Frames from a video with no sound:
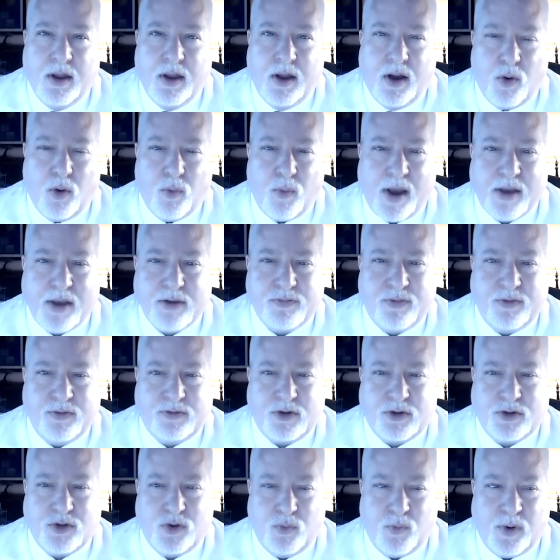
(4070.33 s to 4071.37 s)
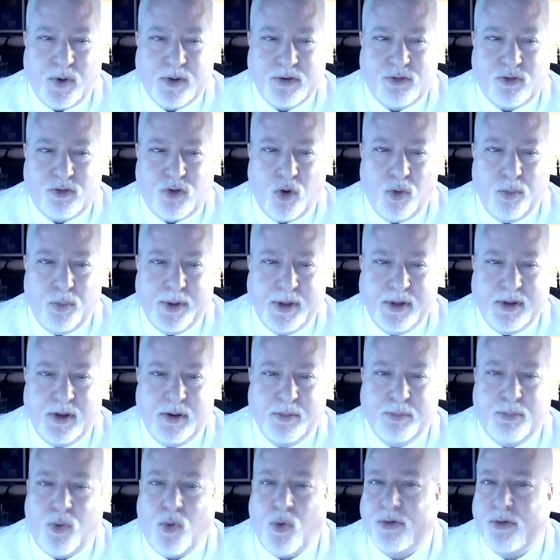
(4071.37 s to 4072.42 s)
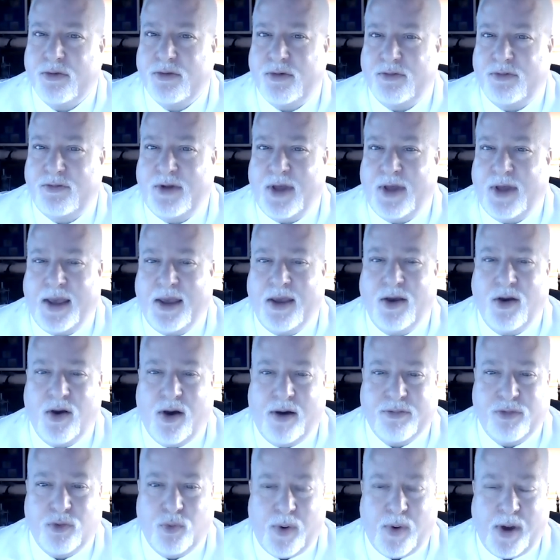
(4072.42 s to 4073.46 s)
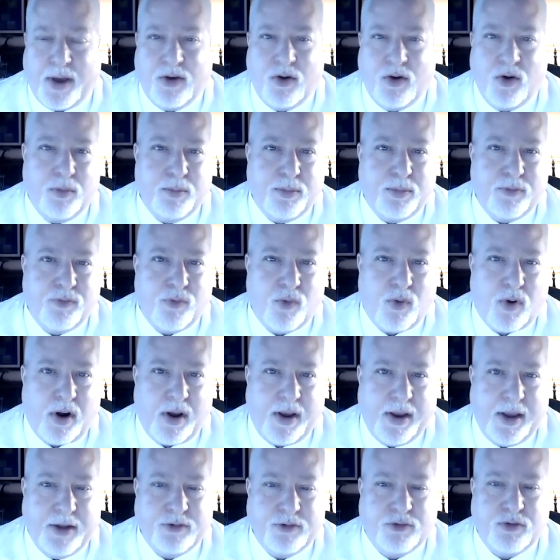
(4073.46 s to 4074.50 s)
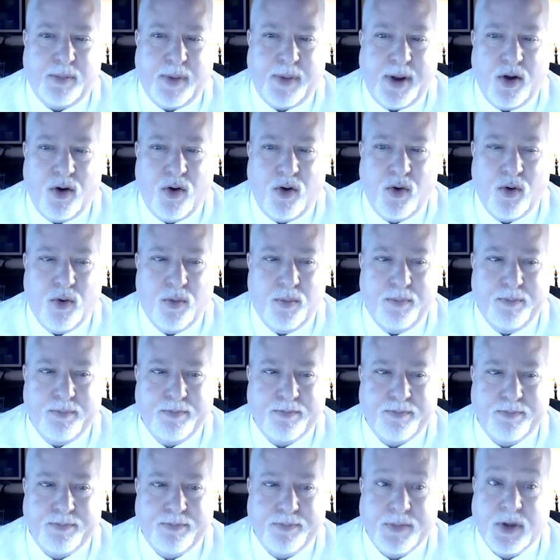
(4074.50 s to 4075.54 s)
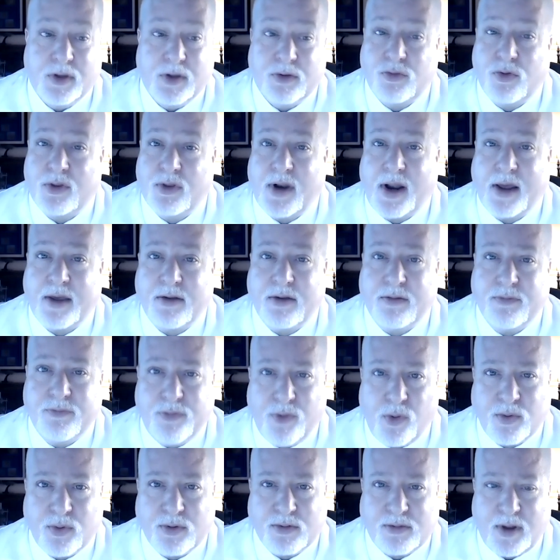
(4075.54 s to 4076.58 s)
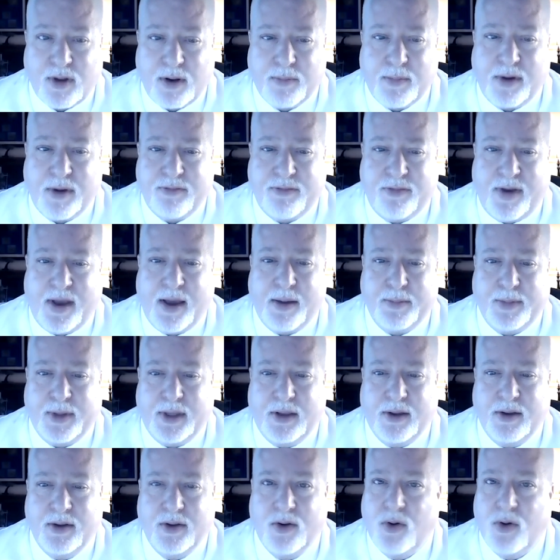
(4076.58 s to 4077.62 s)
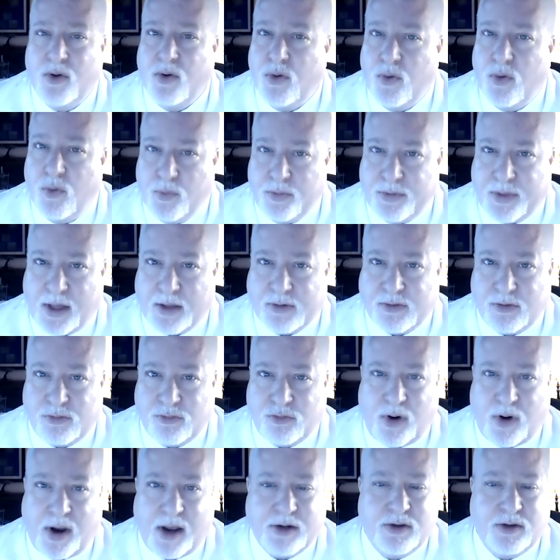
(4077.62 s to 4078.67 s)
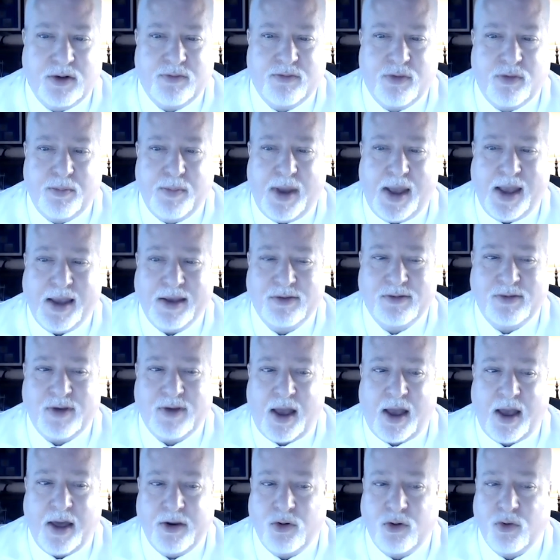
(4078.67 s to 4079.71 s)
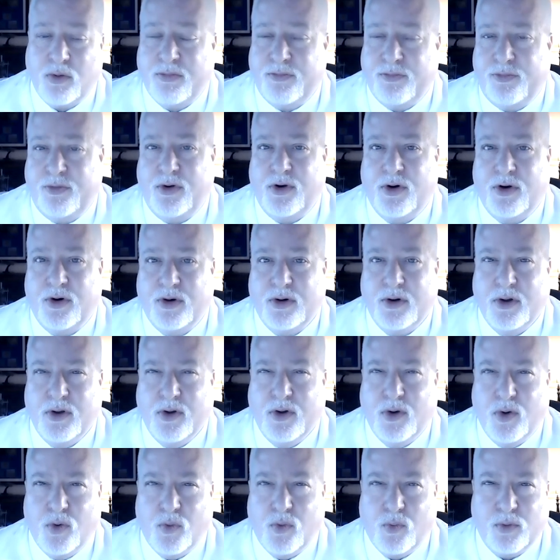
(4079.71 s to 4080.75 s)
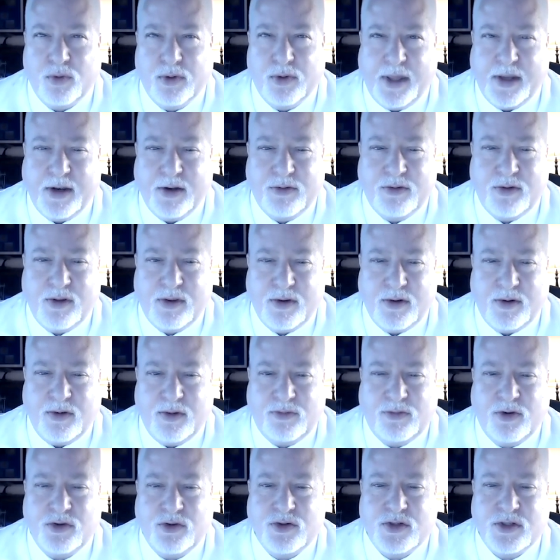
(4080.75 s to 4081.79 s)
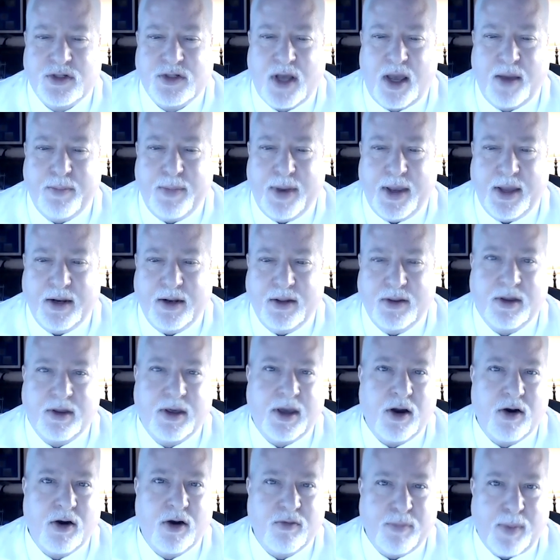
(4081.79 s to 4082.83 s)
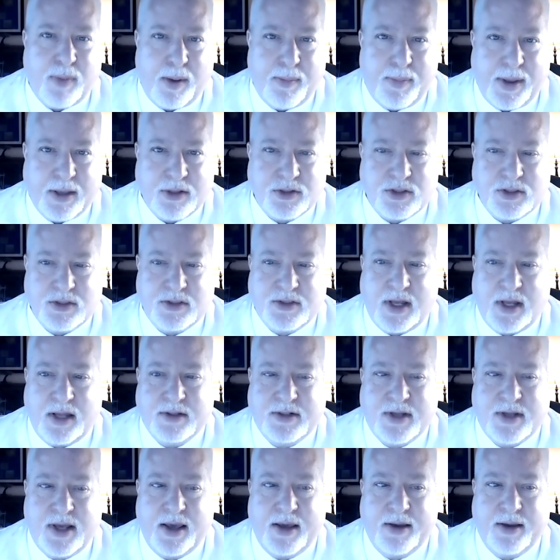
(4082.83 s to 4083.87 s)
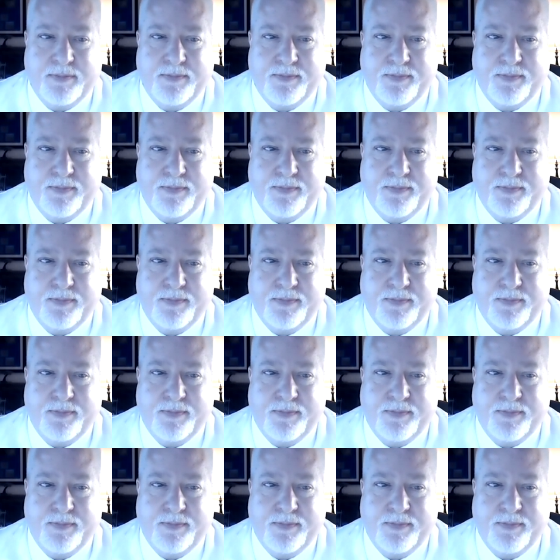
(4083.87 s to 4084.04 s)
A wise physician once told me the importance of taking off the white coat before I enter my home so that I can focus on my family without distraction from anxiety or fear related to the decisions I made in the care of my patients that day.